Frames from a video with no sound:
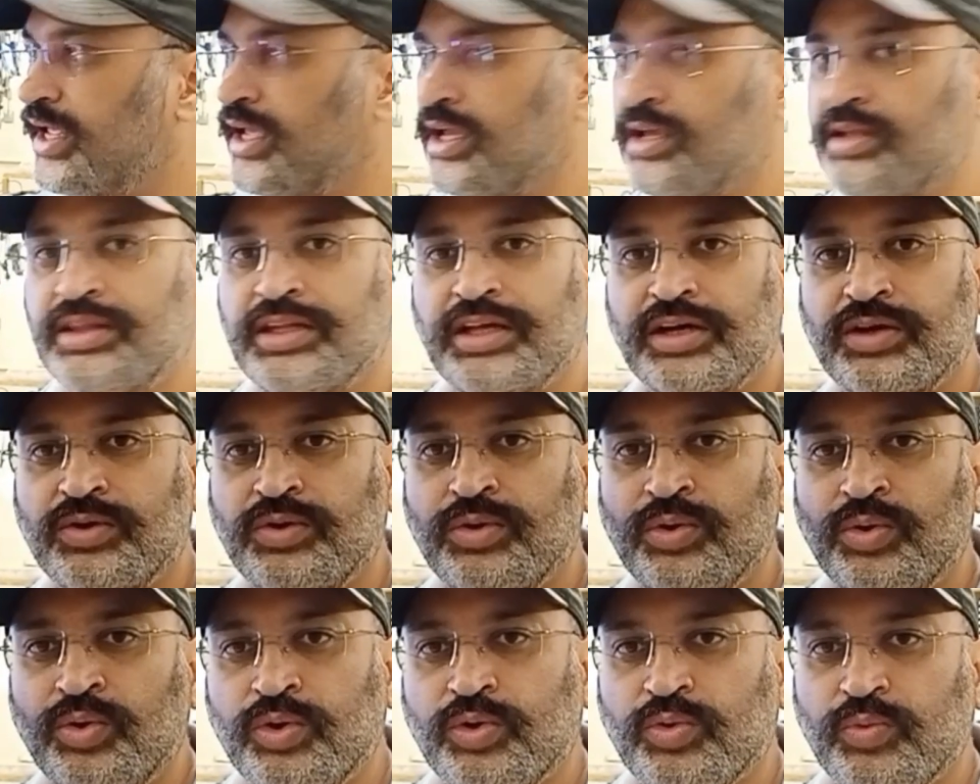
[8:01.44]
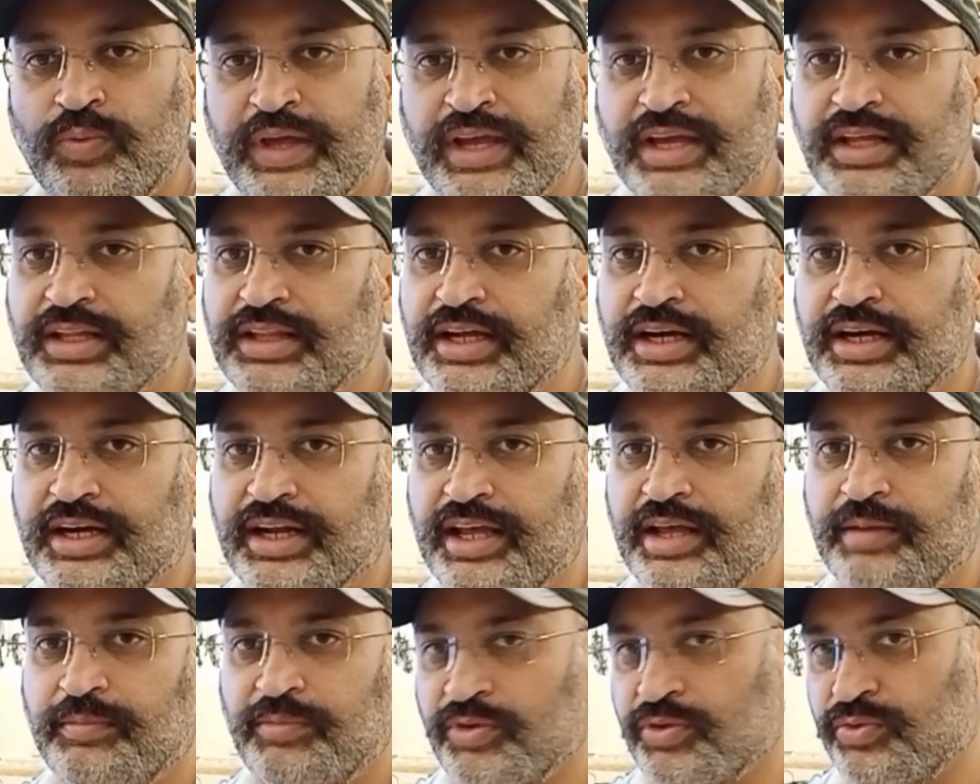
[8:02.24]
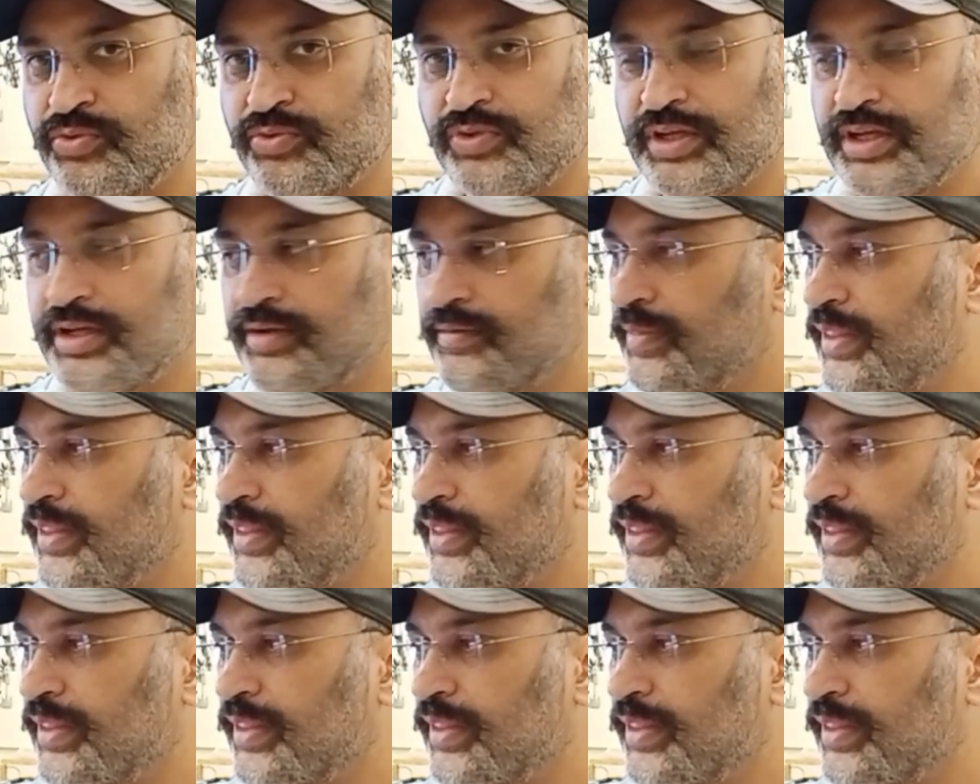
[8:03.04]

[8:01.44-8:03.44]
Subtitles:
the Goot wick that I am using.